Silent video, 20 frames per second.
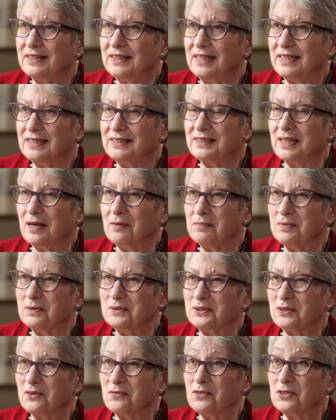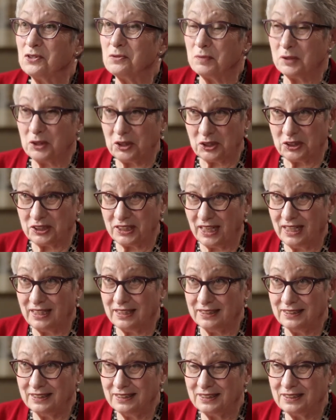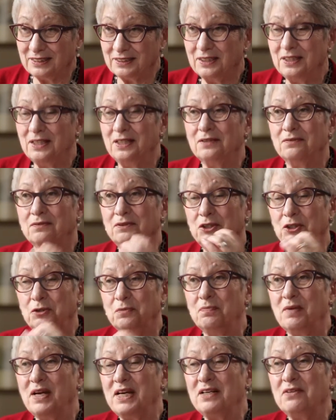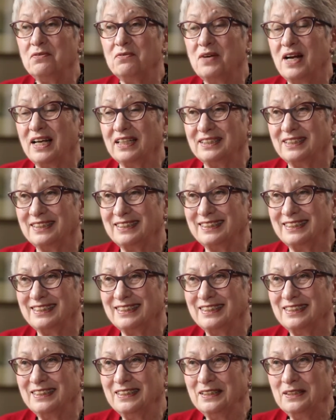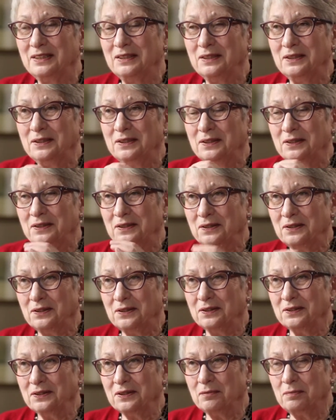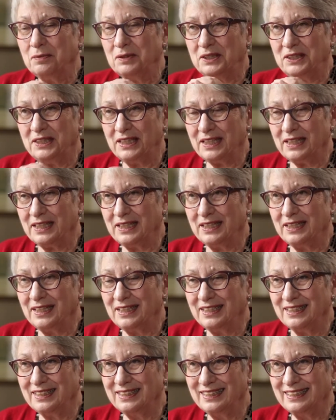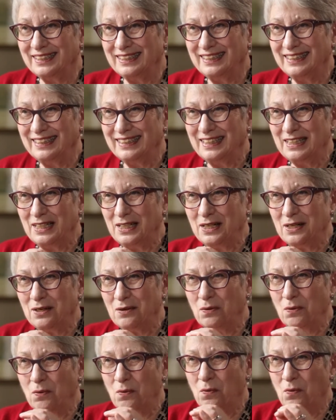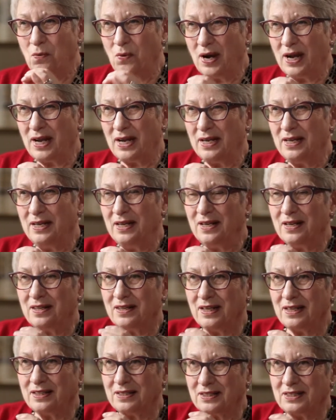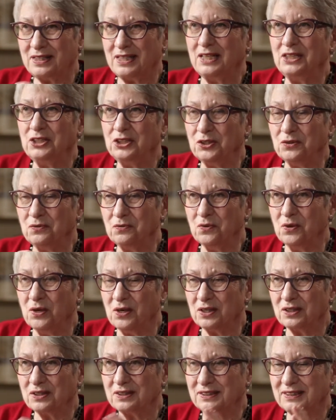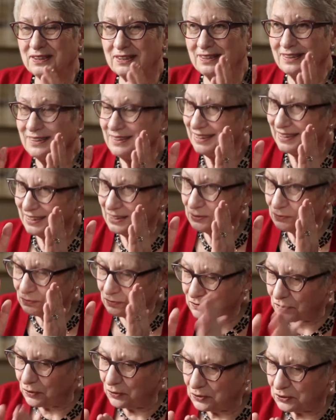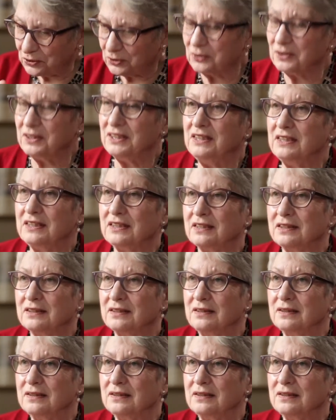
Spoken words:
the examples of the special talents, which may rest on a particular way that attention works, as focus on detail.